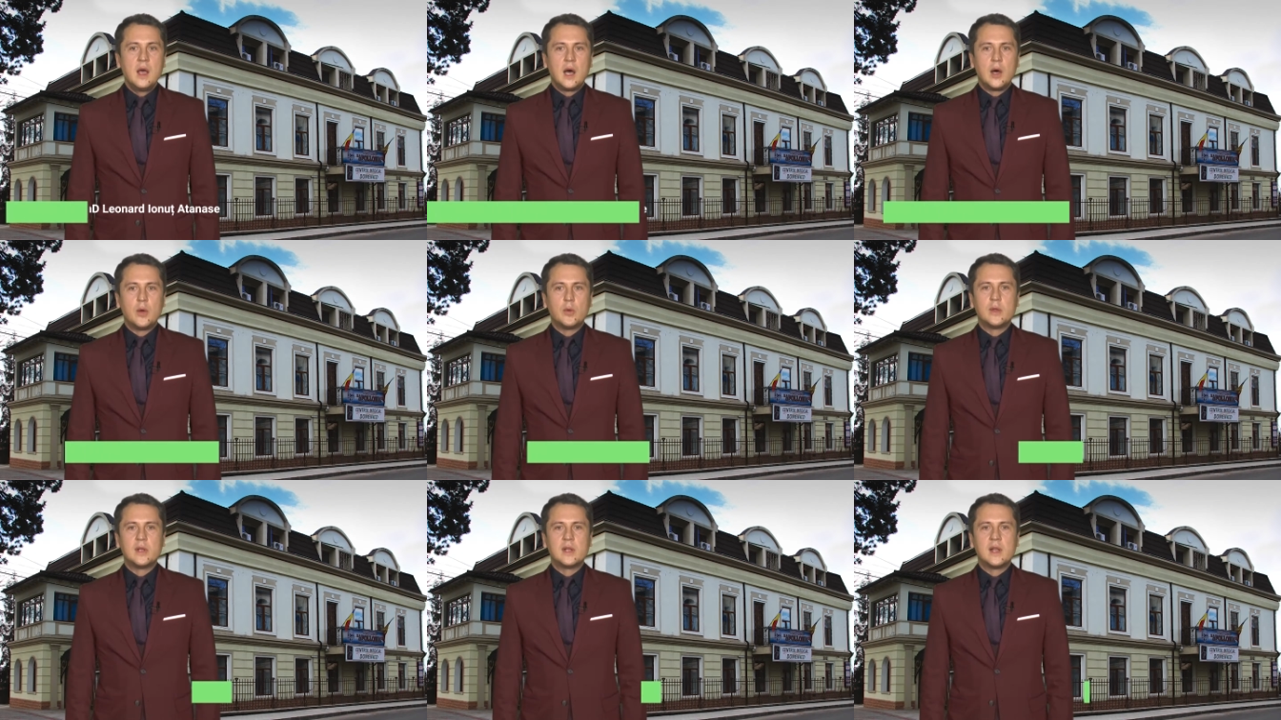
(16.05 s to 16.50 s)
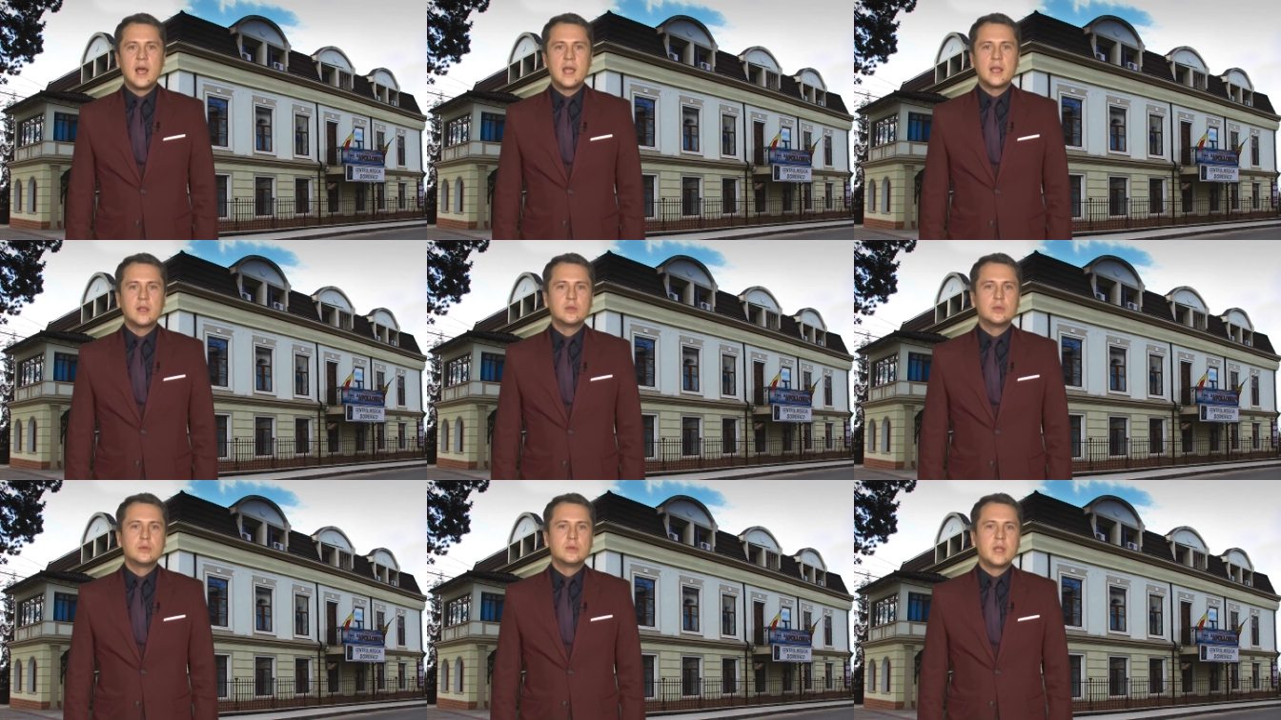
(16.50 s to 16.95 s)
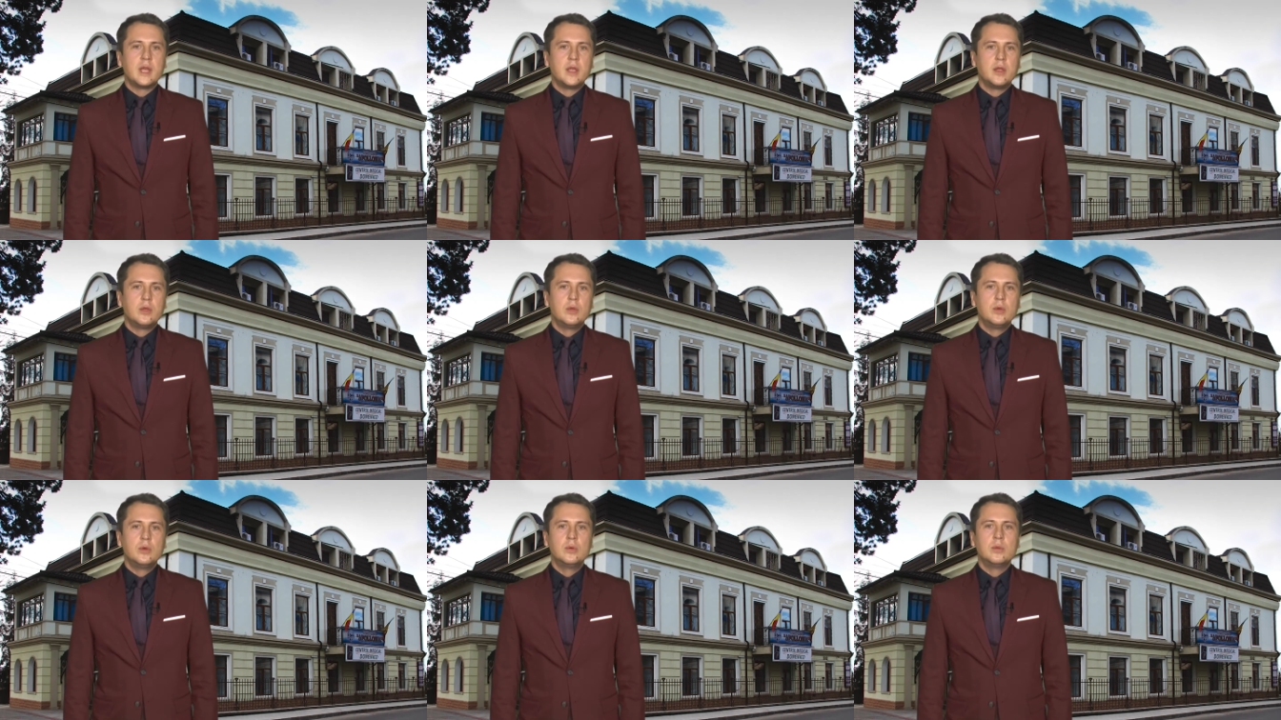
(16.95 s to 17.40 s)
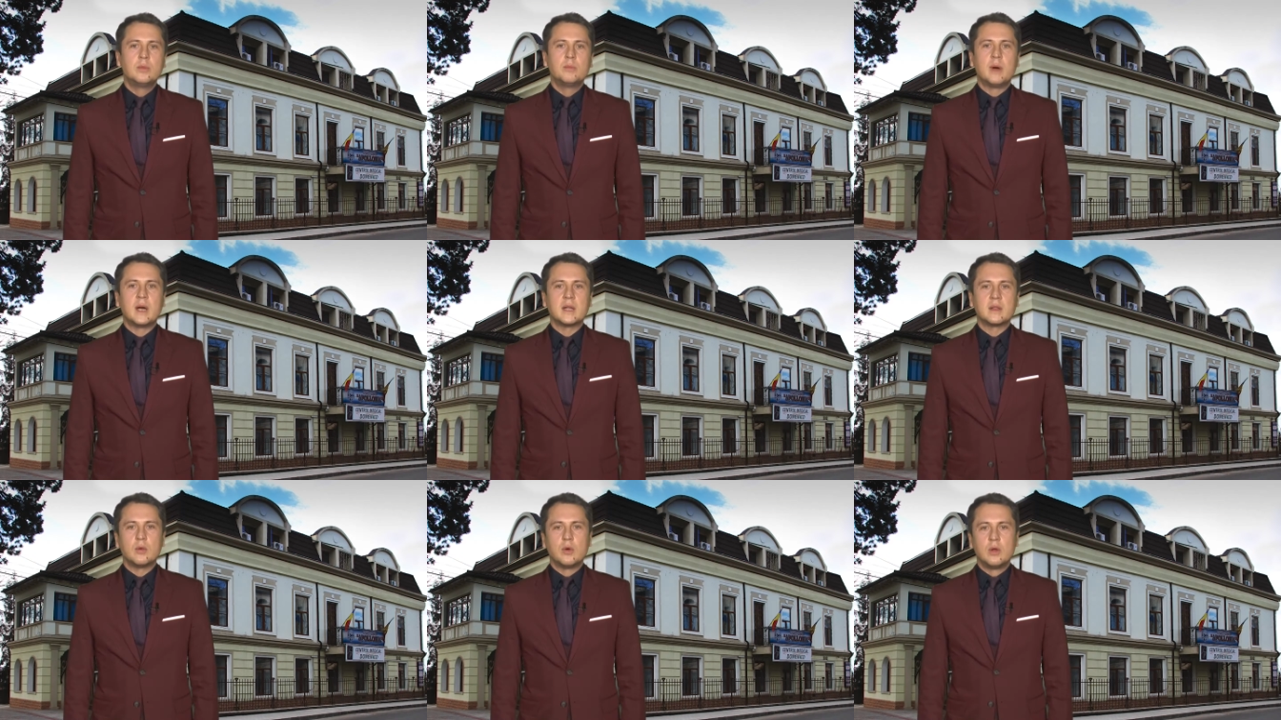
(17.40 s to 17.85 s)
I would like to thank you,
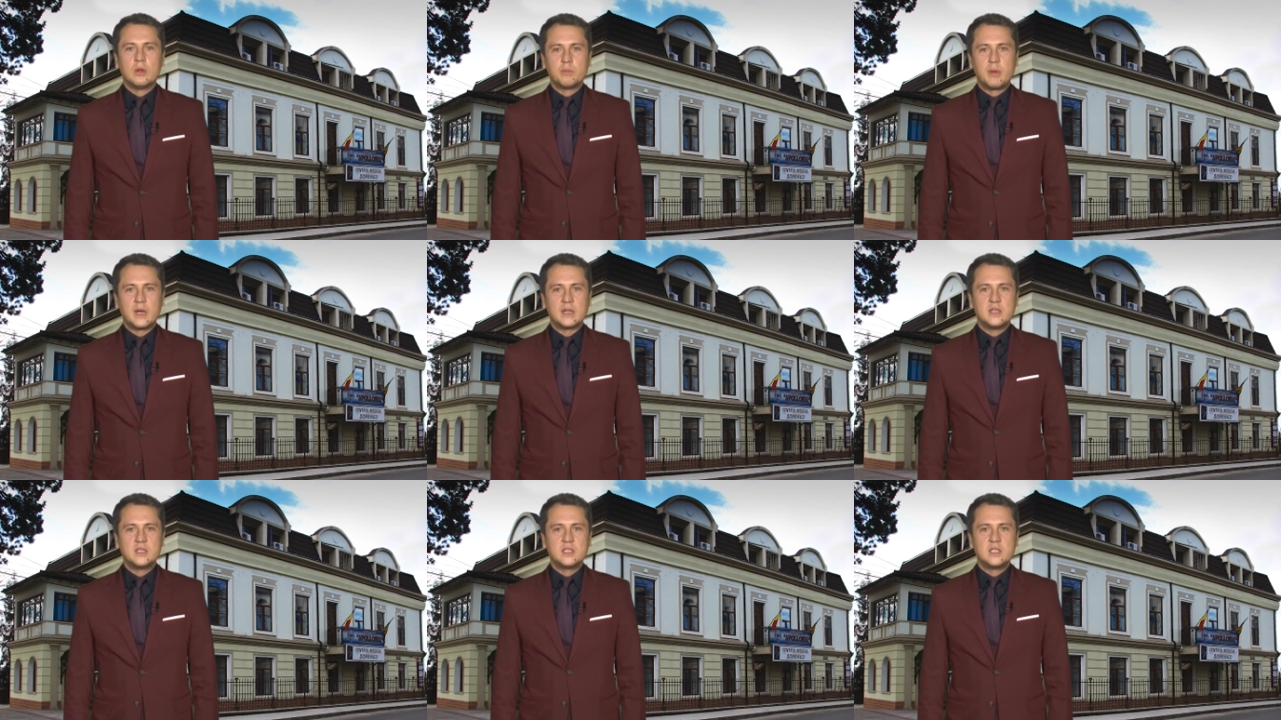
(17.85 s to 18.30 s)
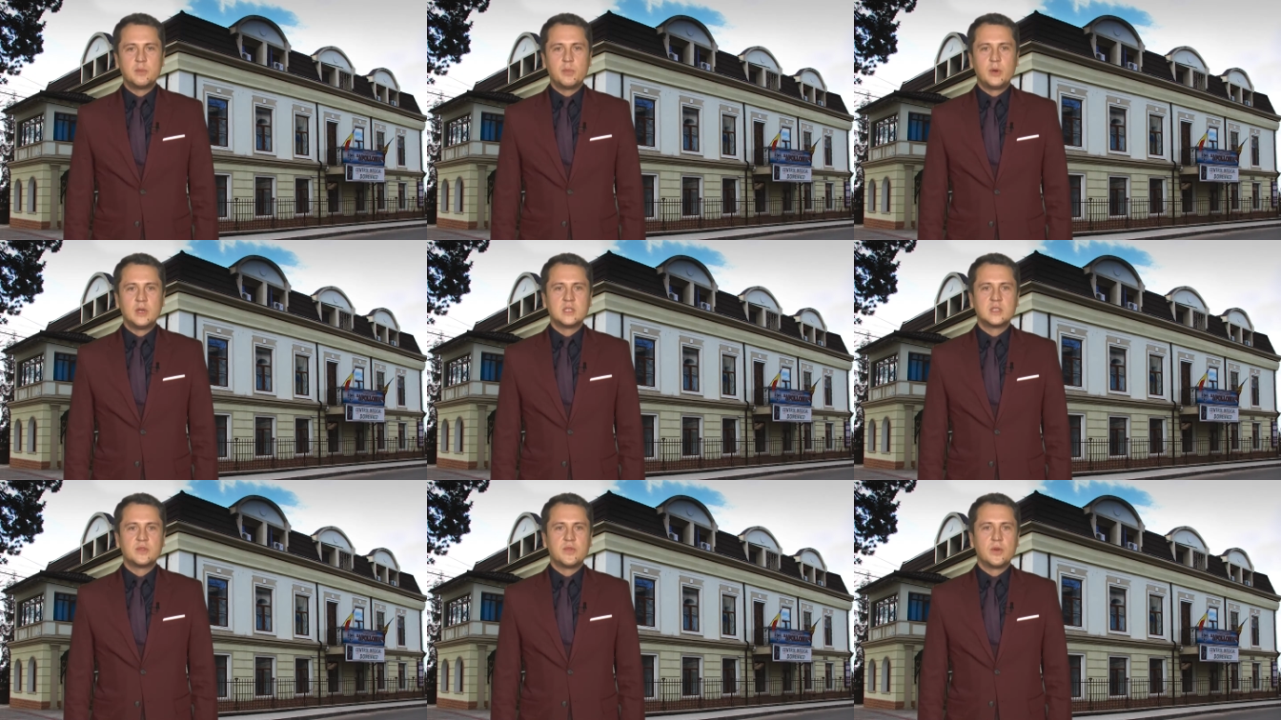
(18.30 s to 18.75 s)
all participants,